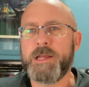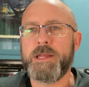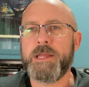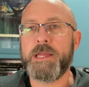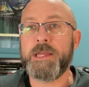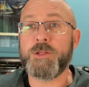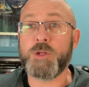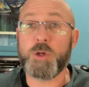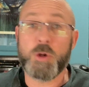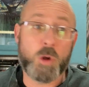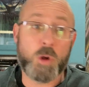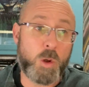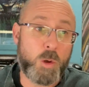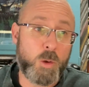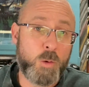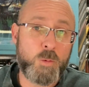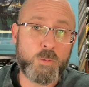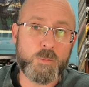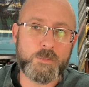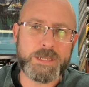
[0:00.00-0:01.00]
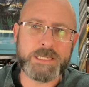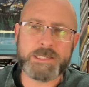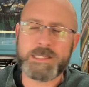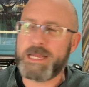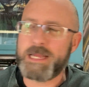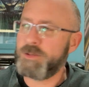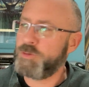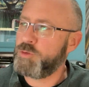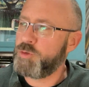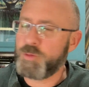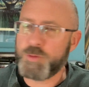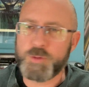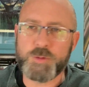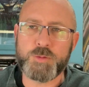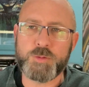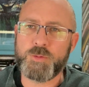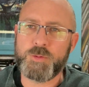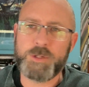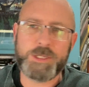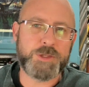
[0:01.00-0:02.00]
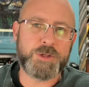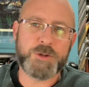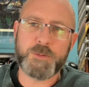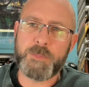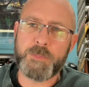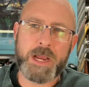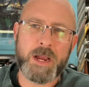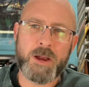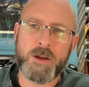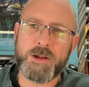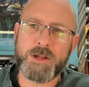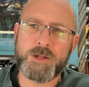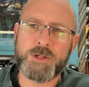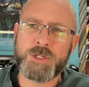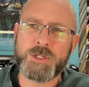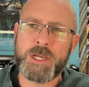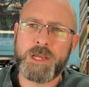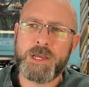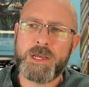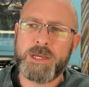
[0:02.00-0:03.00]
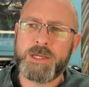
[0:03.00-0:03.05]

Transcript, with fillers: in your home? Is that true in your marriage?